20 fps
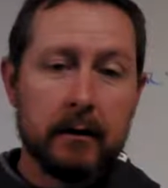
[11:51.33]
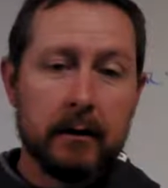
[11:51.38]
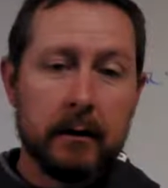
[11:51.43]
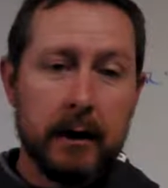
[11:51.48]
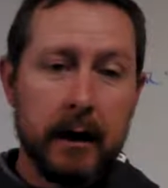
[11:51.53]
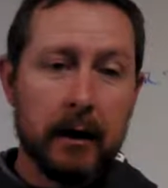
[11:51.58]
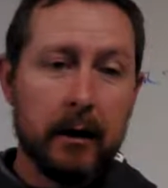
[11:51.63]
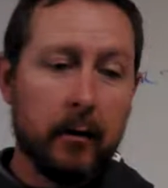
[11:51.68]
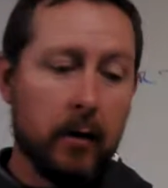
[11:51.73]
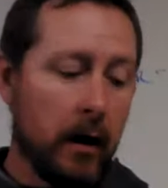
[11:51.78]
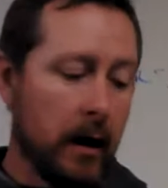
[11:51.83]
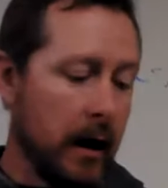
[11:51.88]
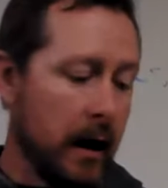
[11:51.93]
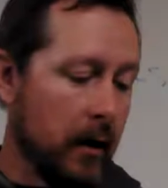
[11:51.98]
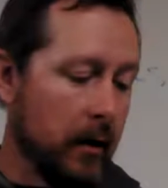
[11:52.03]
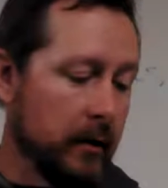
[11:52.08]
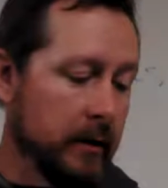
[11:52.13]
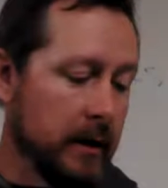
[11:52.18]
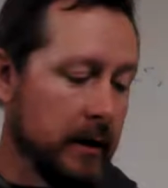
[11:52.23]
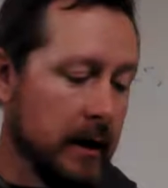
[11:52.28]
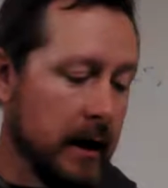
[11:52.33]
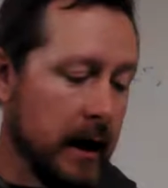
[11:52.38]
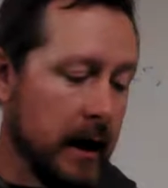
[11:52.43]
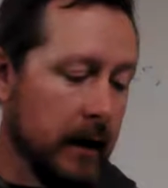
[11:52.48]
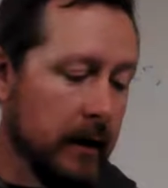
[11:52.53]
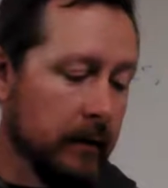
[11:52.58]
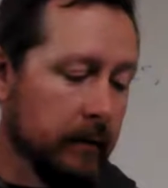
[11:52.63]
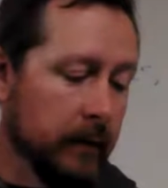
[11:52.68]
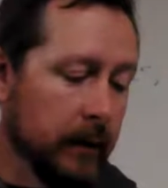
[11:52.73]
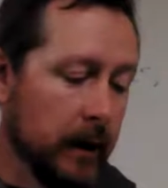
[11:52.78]
kilowatt hours a
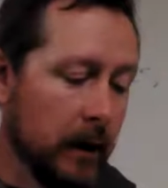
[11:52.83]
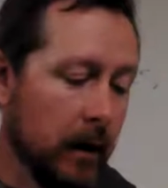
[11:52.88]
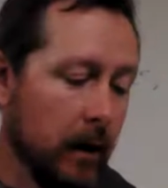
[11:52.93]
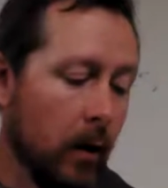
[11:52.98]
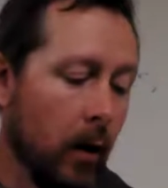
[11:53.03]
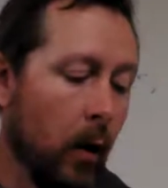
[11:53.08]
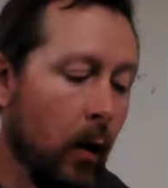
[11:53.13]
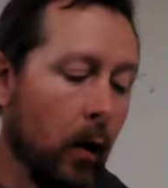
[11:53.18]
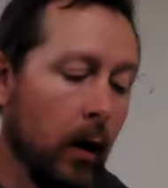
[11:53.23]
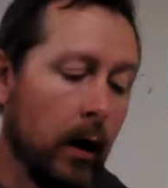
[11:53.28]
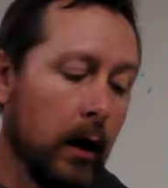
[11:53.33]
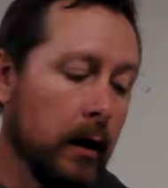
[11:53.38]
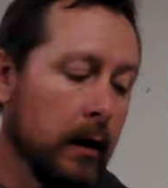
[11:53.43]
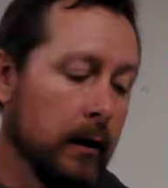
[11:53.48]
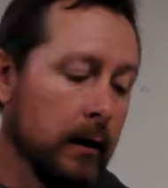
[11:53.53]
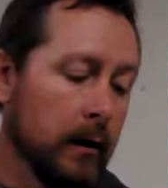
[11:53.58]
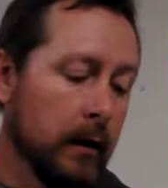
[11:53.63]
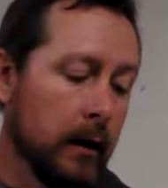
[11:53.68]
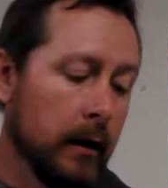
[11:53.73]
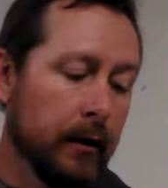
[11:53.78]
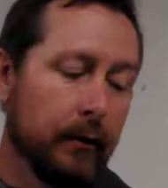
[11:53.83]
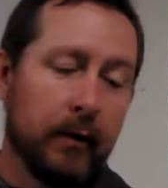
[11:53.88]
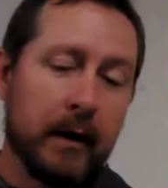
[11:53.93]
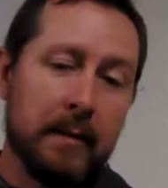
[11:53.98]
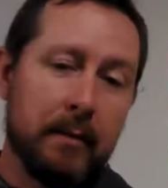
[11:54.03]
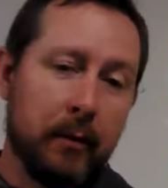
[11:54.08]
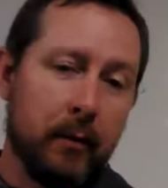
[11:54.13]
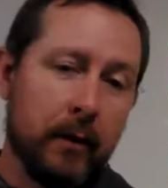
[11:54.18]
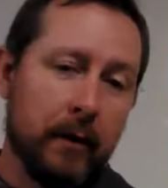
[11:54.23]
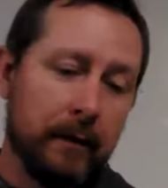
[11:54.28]
day, or
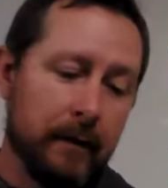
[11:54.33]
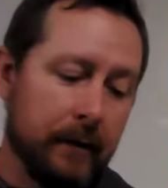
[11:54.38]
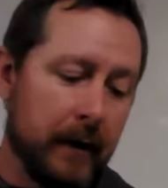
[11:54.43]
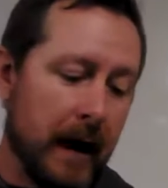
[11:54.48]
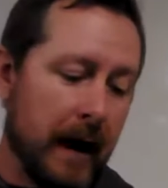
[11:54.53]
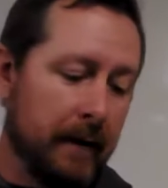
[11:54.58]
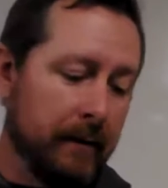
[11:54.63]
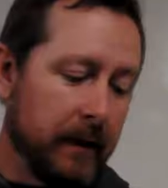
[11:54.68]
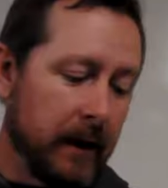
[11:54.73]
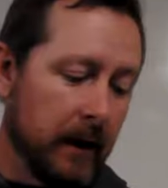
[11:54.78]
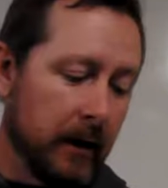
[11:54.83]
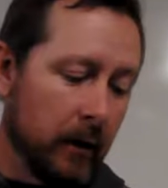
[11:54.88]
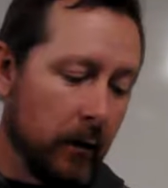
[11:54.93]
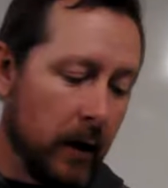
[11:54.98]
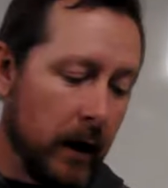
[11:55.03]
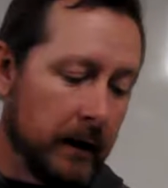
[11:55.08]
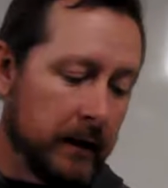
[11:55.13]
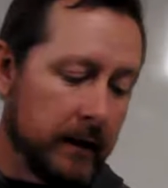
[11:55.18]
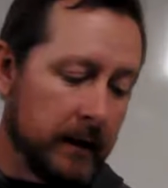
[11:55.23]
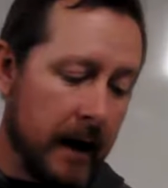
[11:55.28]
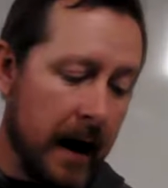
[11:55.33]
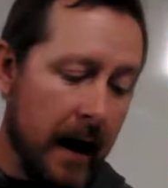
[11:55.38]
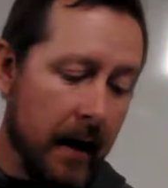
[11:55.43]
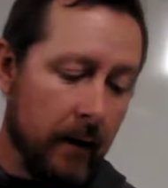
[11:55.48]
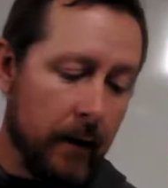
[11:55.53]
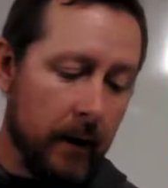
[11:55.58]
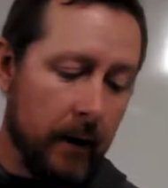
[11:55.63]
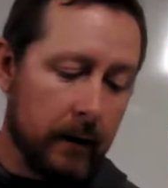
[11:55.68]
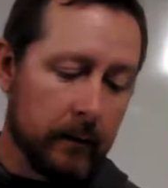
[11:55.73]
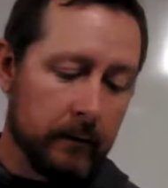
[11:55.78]
3.5 kilowatts an
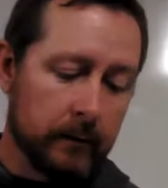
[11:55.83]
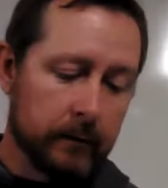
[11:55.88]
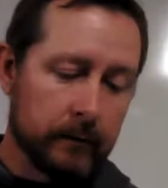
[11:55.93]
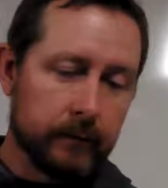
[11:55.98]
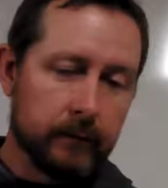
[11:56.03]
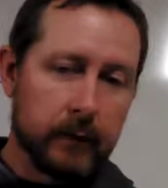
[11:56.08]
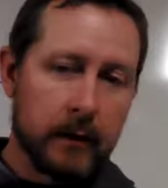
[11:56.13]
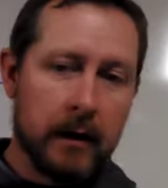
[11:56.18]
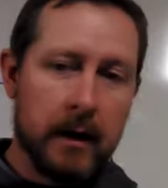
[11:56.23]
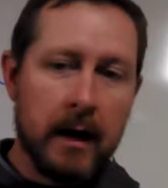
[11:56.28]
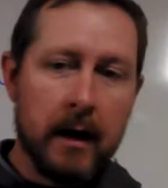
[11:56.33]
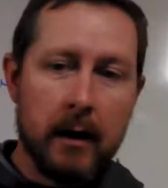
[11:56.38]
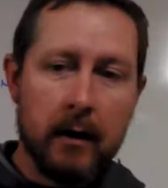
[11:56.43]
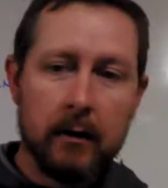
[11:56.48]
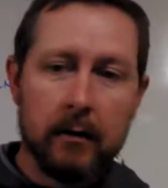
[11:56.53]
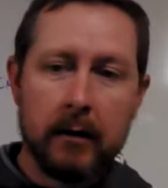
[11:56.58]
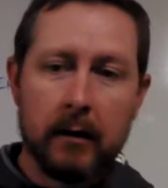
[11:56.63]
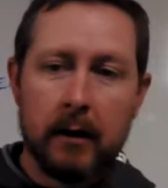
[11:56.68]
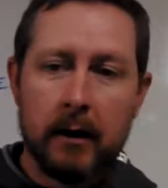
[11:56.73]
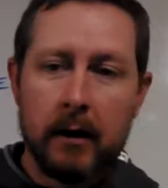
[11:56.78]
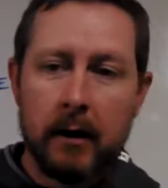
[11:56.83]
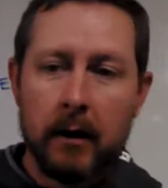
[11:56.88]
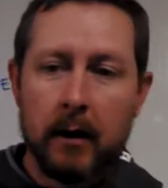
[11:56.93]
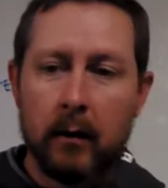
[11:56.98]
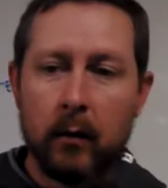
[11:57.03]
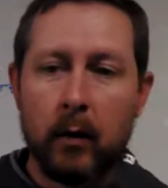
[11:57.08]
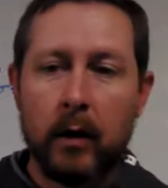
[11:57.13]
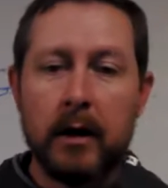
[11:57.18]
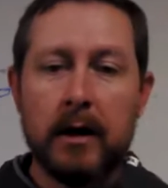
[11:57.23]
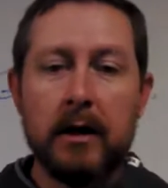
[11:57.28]
hour. Now,
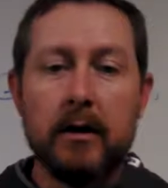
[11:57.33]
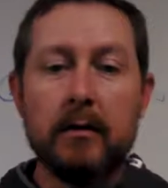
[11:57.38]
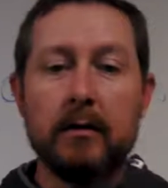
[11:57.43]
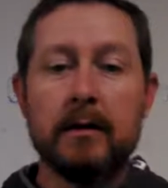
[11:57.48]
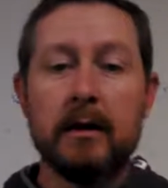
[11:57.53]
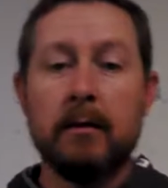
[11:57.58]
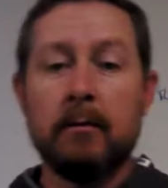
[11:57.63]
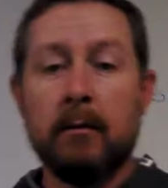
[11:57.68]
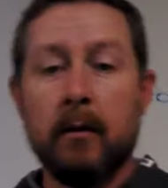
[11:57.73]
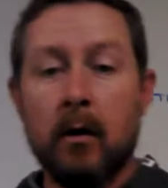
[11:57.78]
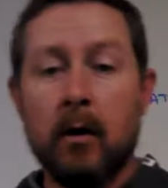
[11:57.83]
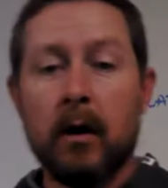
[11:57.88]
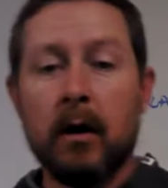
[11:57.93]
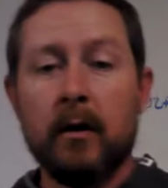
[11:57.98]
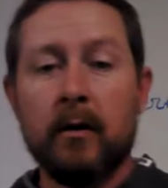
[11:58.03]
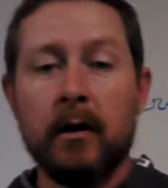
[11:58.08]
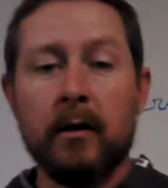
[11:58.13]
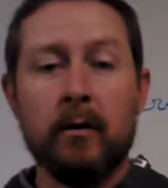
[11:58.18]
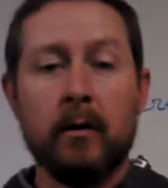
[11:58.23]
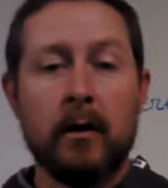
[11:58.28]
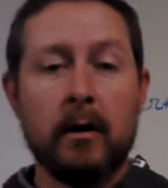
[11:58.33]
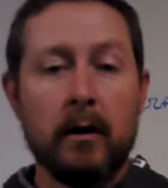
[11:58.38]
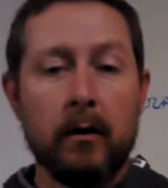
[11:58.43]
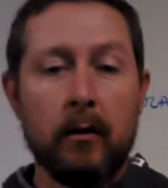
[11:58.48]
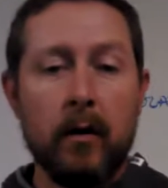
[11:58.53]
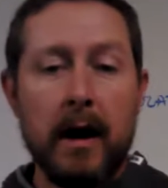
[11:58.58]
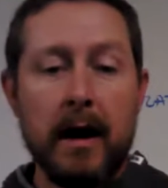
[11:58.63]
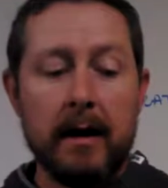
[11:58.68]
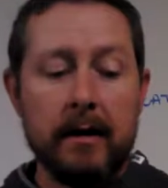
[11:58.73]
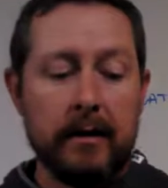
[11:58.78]
we're using more when we're
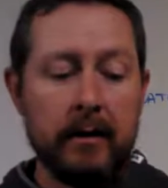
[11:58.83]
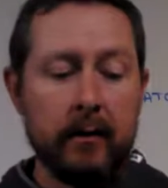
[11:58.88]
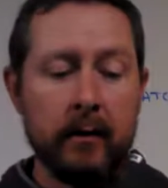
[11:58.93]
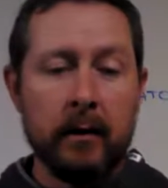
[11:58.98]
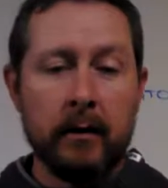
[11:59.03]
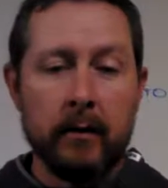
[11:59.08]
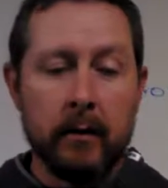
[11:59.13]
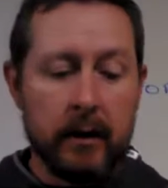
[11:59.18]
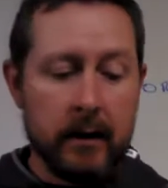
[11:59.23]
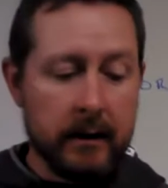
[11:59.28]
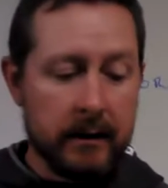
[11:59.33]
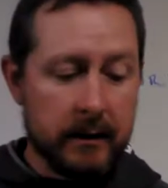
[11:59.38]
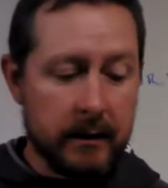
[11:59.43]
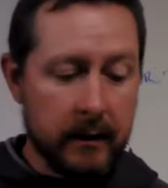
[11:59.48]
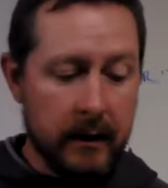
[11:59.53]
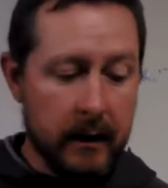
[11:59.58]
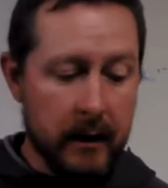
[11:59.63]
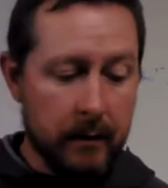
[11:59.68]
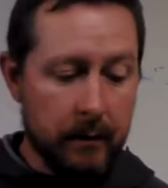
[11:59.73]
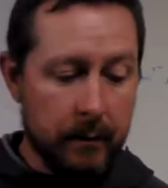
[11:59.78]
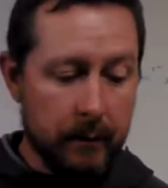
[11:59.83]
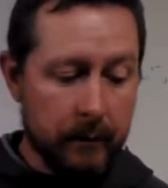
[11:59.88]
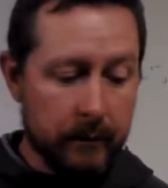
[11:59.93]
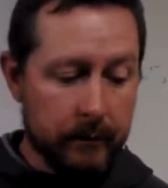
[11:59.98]
awake than when we're asleep.